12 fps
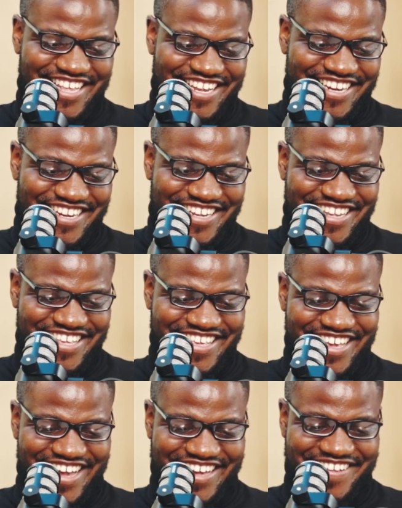then,
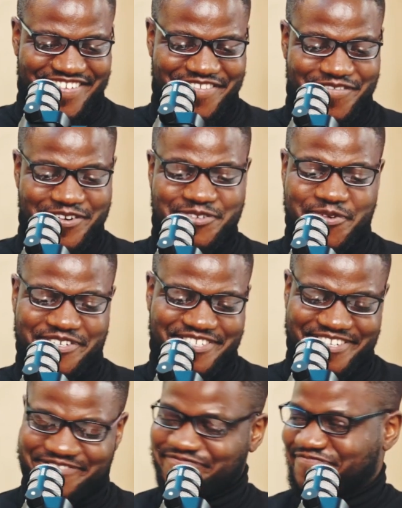yeah. First question.